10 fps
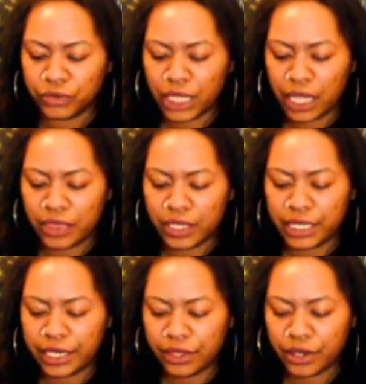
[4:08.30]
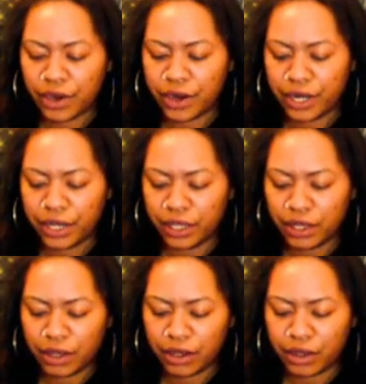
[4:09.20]
And the Death card
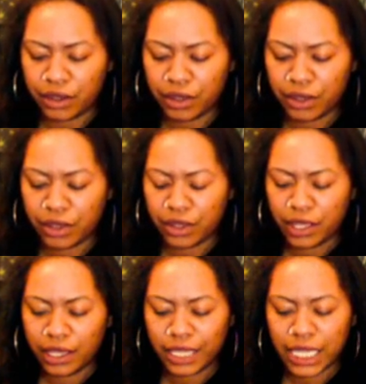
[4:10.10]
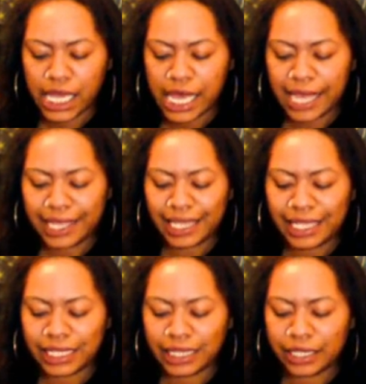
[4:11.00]
here. Yeah, I
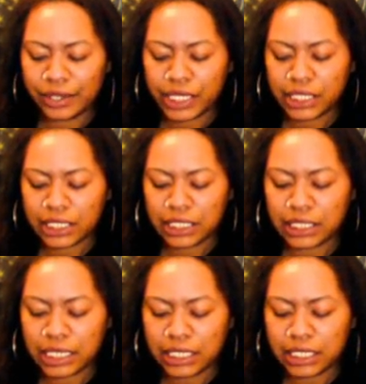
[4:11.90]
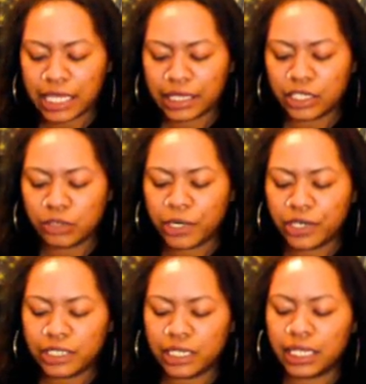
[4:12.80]
get that there is a sense like this
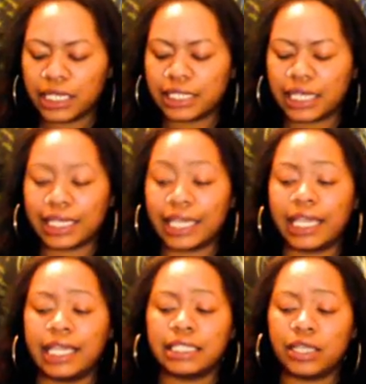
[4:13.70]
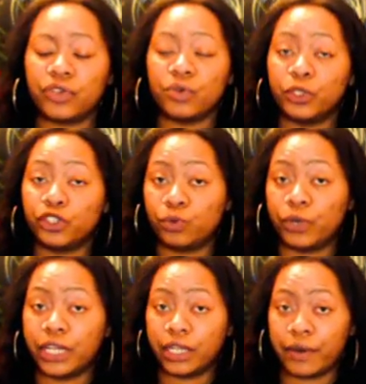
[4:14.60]
person is like, they can't tell you what you
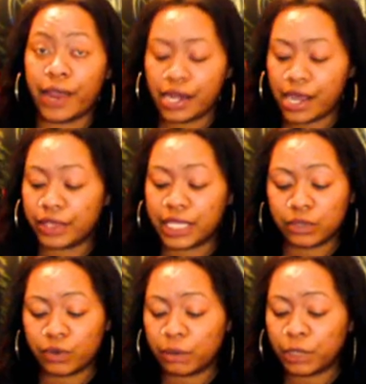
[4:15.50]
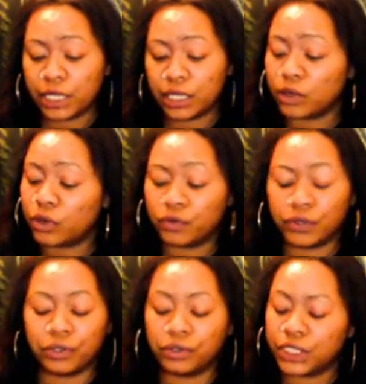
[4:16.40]
want to hear right now. That's what I'm getting,
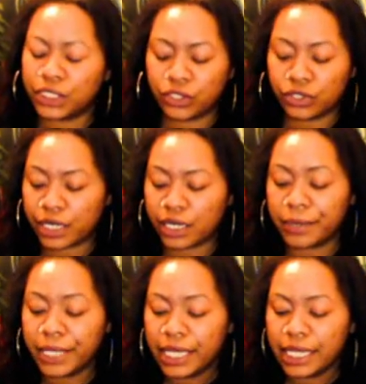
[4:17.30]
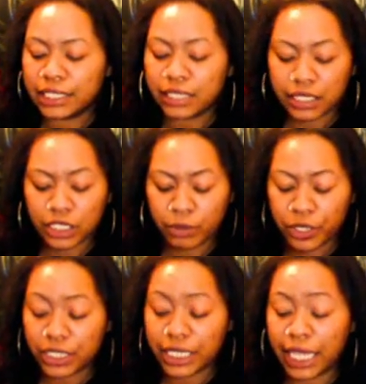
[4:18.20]
real, just straight up. It's like this
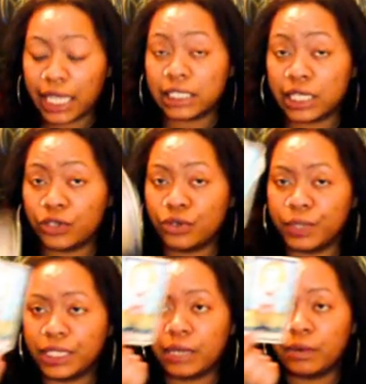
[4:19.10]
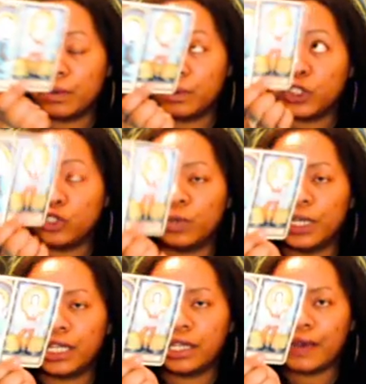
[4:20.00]
person can't tell you what you
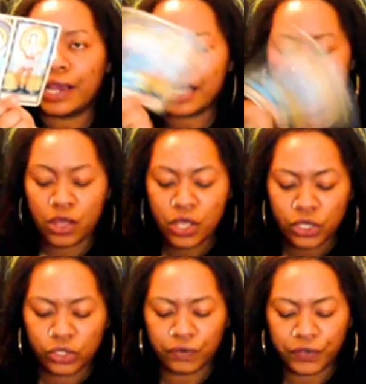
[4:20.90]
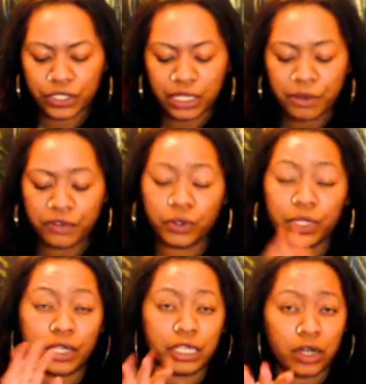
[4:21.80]
want to hear right now. So for some of you,
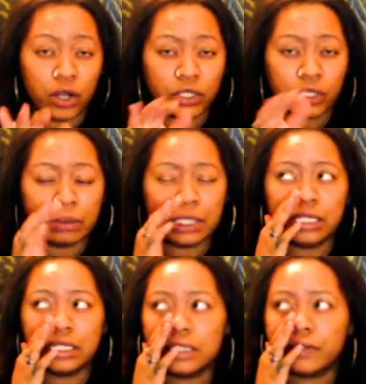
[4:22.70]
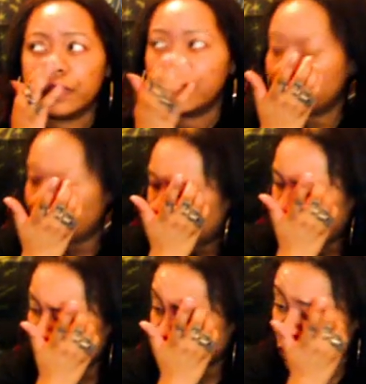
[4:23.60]
there could also be this feeling of
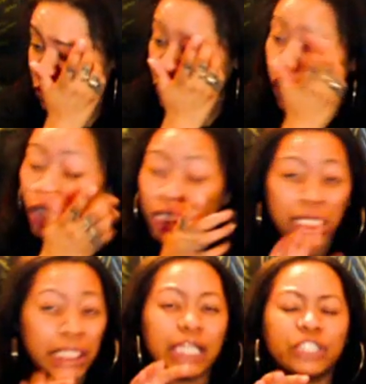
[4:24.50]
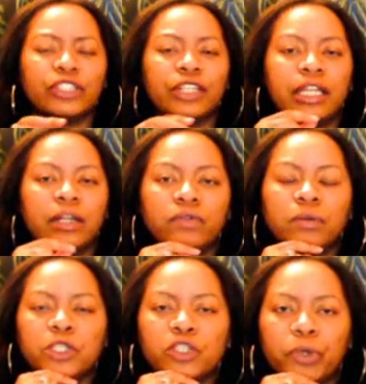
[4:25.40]
like stalling that you're getting
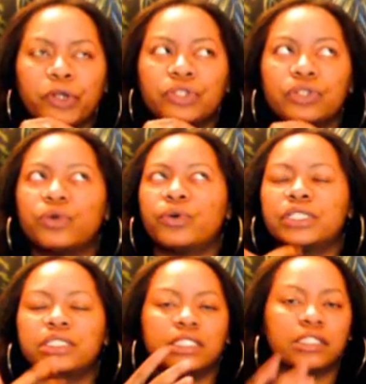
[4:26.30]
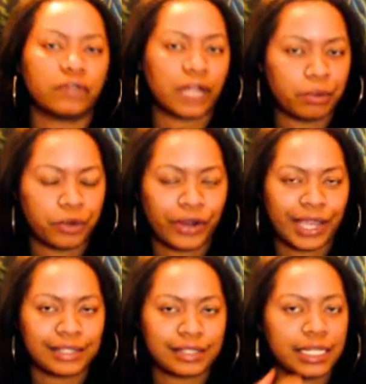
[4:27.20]
from this person, or a sense of like
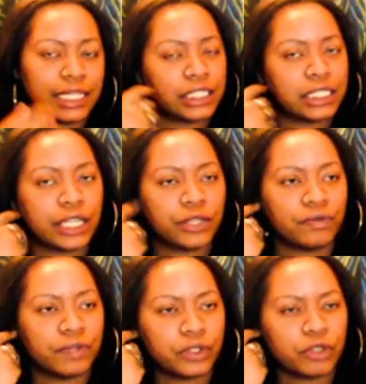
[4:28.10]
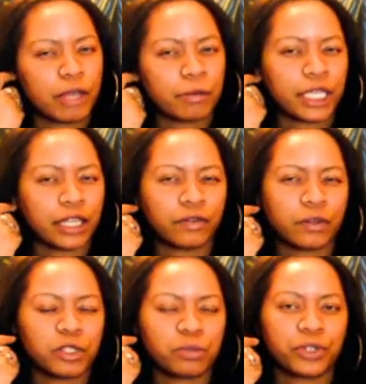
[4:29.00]
procrastination that you feel you might be getting
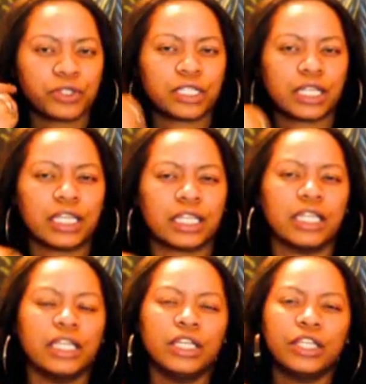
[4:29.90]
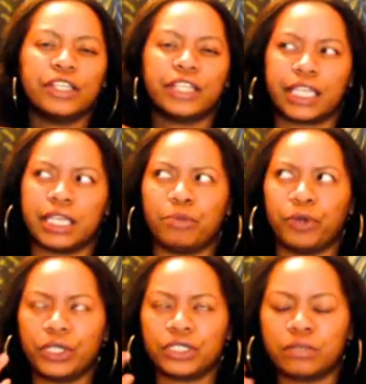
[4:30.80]
from this person. Like, you know, they keep
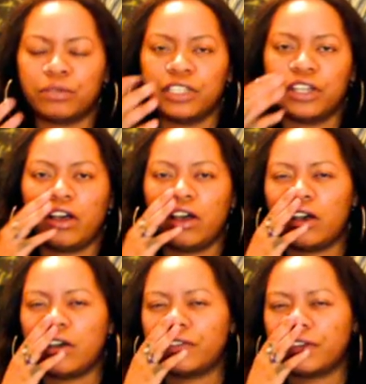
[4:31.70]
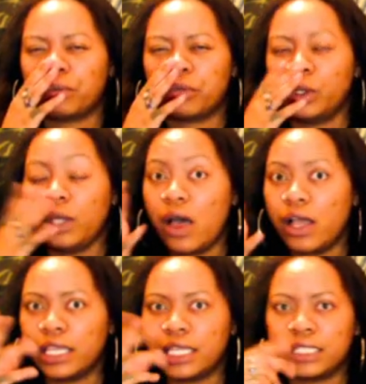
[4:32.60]
putting something off or
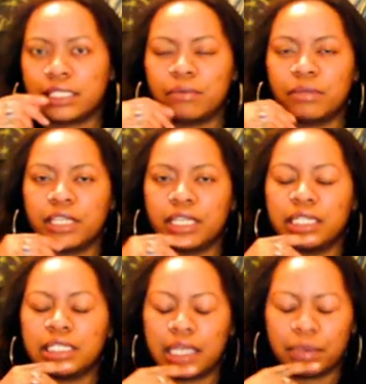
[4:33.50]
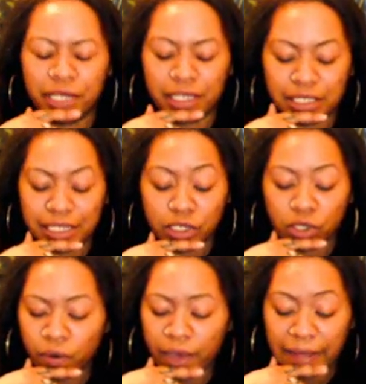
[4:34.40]
prolonging something. And it's like because they
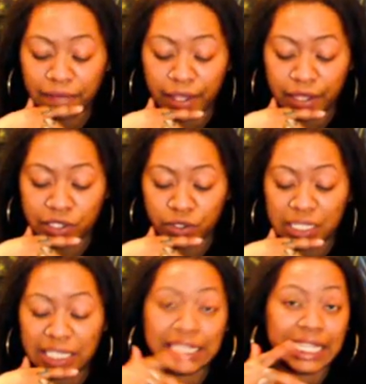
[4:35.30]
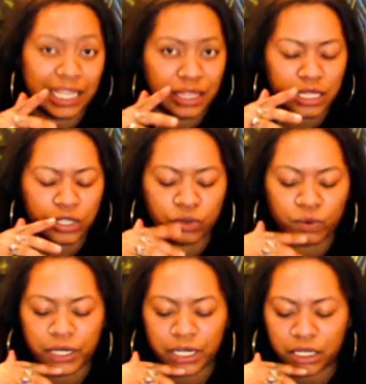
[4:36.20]
don't have the answer that they think you
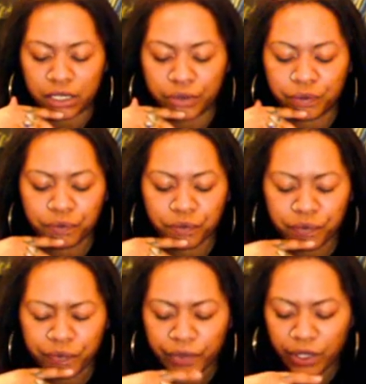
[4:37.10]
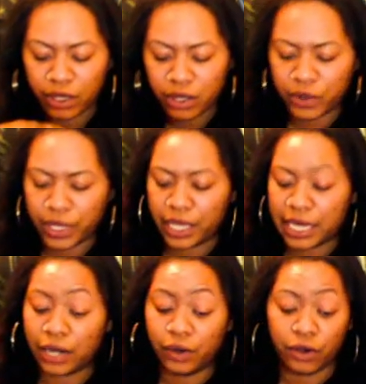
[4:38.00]
want to hear. Okay,
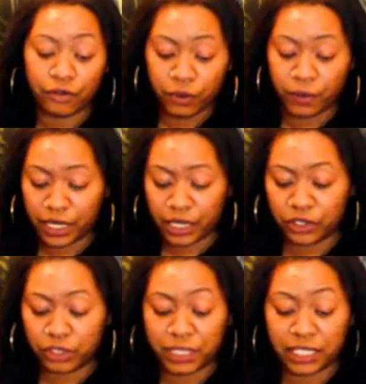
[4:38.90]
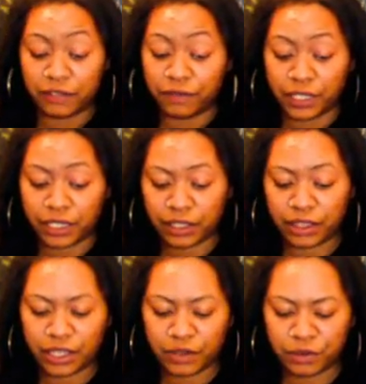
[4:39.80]
and I don't know if you want to hear a specific
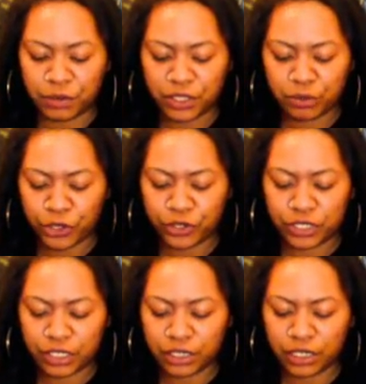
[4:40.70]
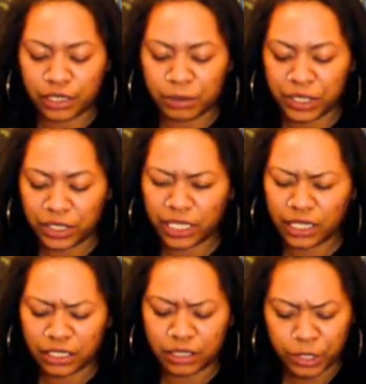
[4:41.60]
thing from this person, but
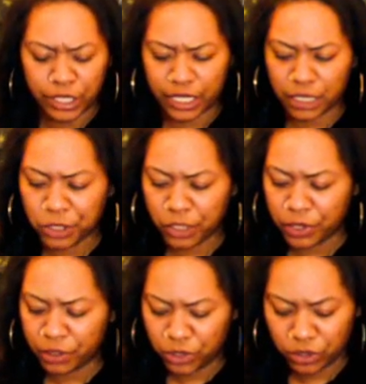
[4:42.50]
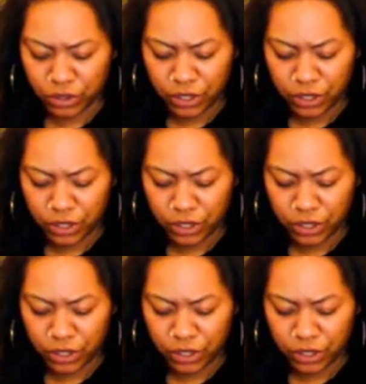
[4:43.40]
that is something that keeps coming up too.